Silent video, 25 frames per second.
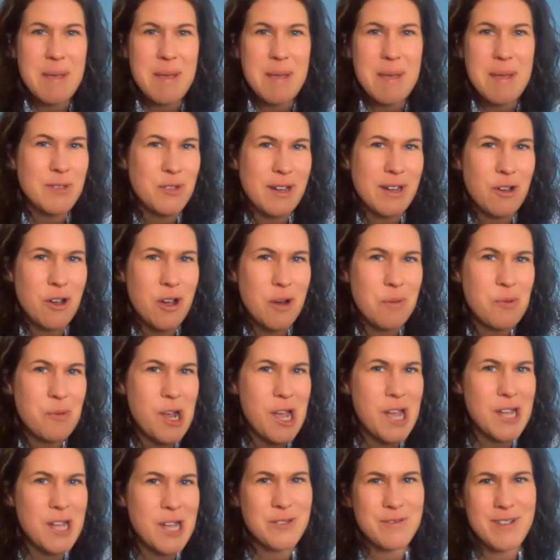maybe do I go
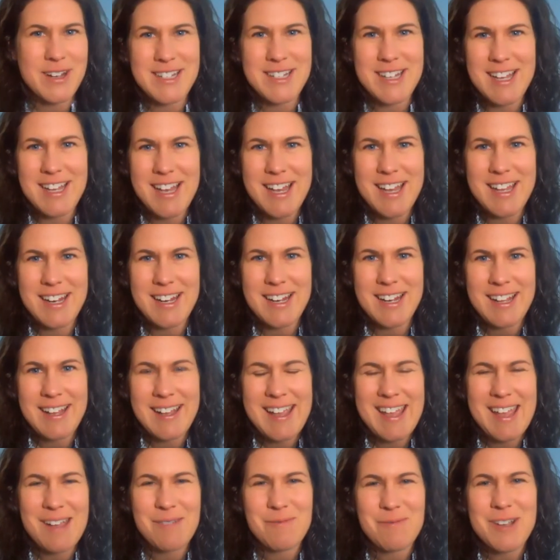abroad? Do I not?
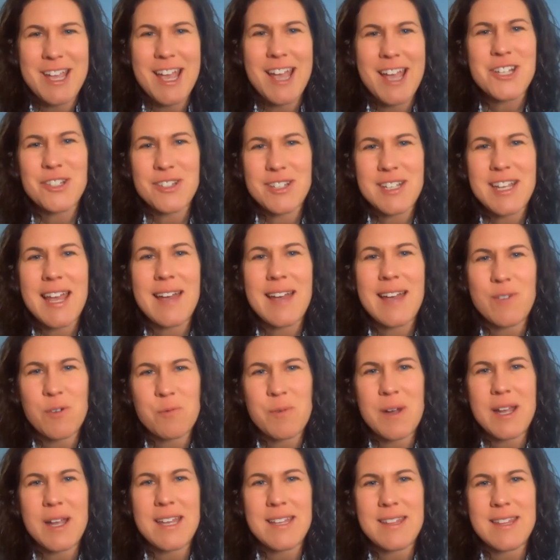And we actually have
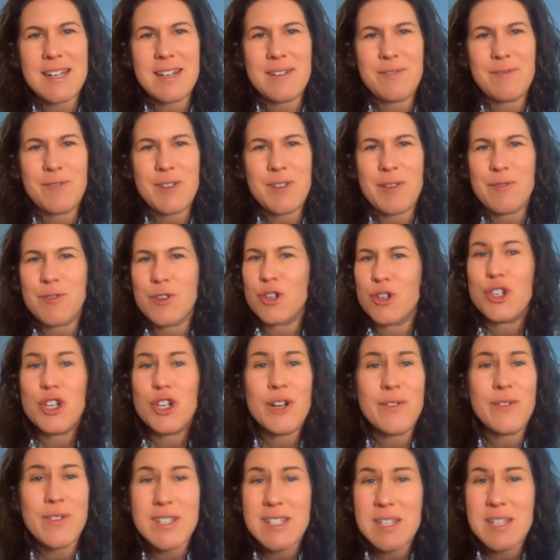a way that if, if you're
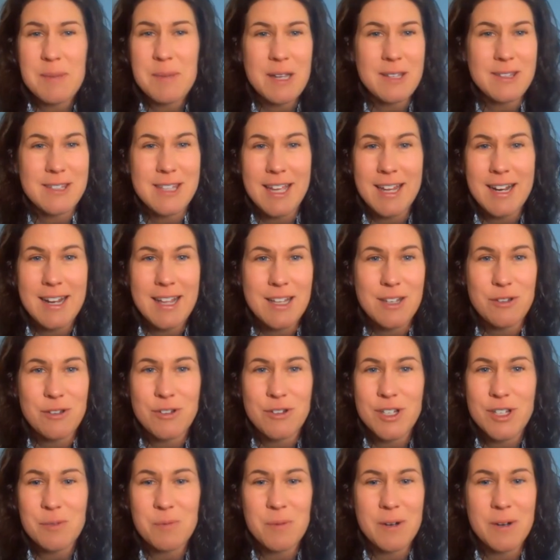nervous about that and you
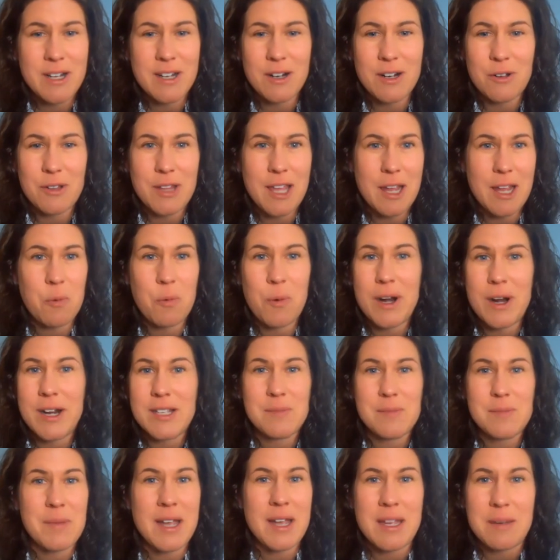just want to know like what
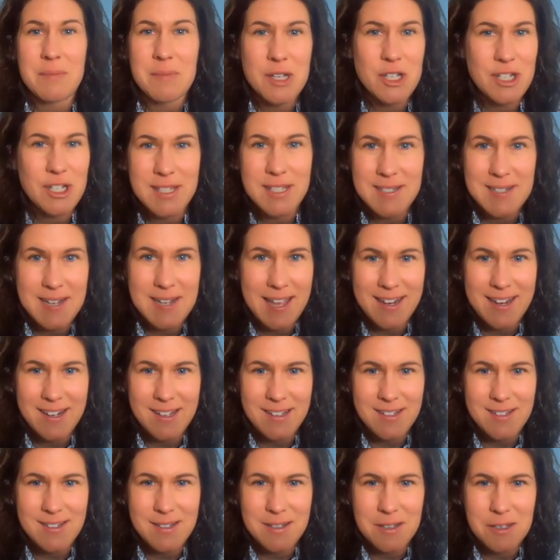is my admission
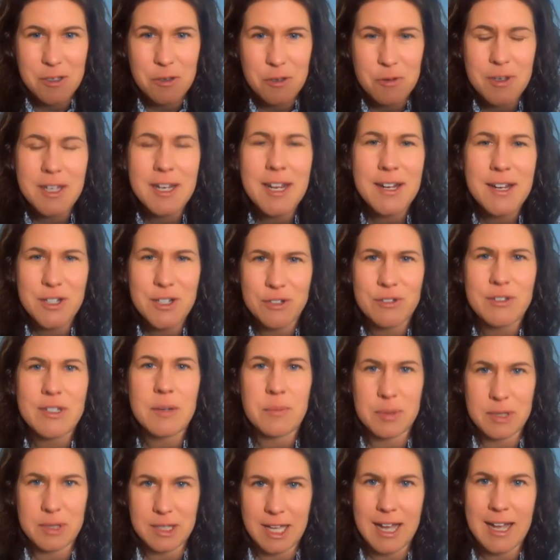status, you can actually
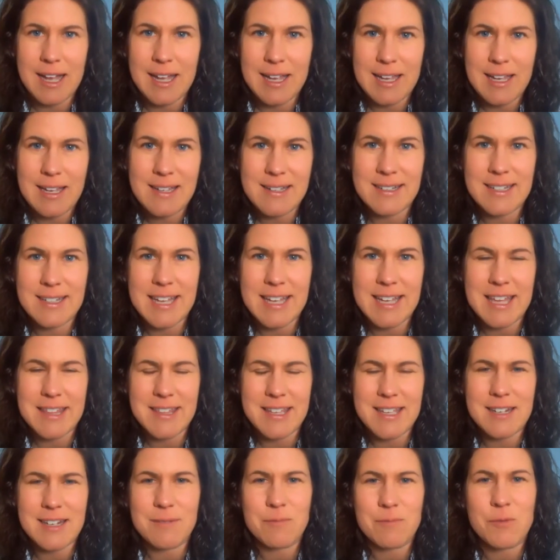apply. And
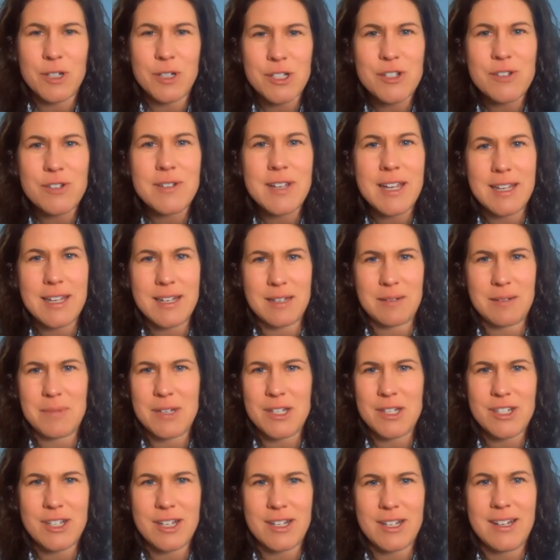then once you gain
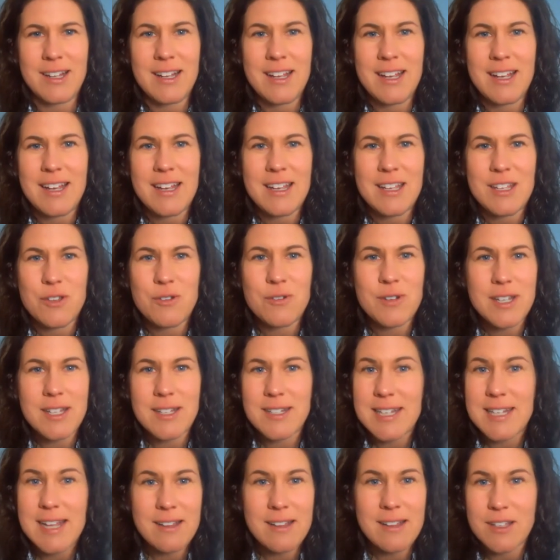admission, you
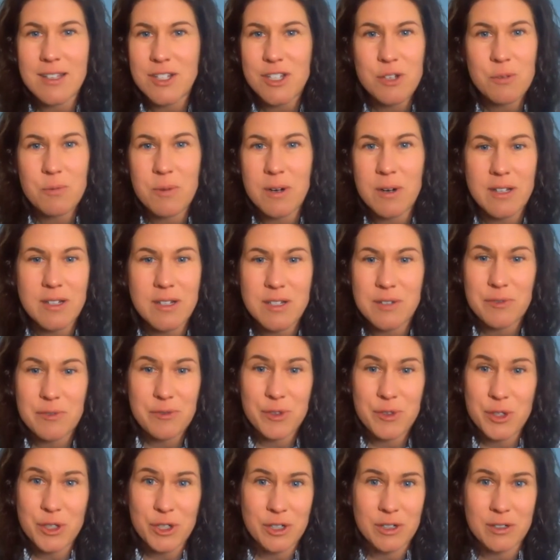can tell us you want to
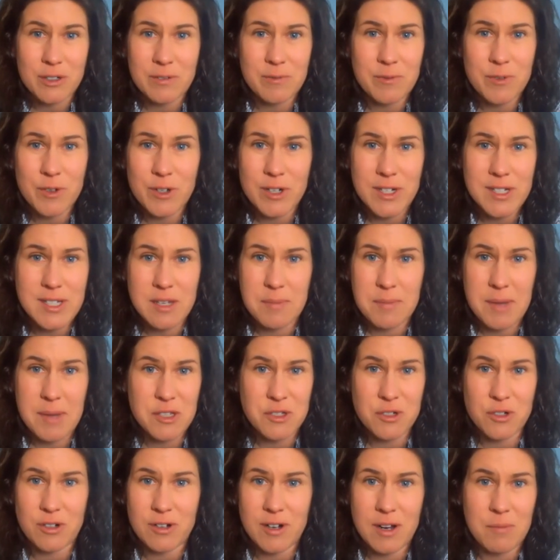defer for a
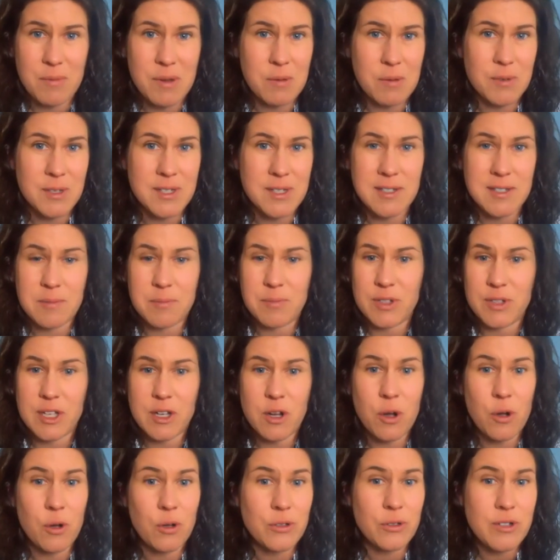semester and we will simply
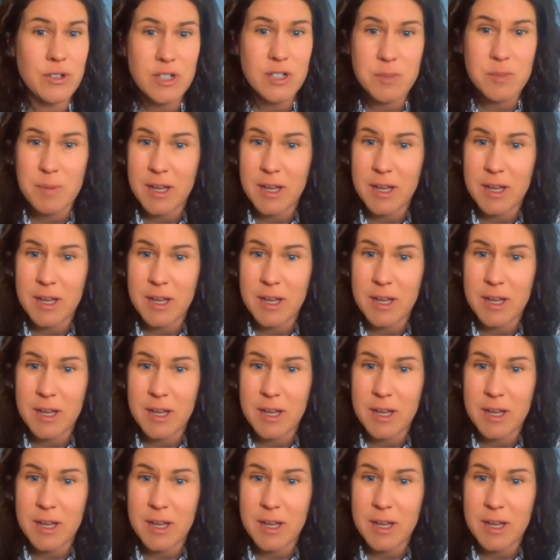hold your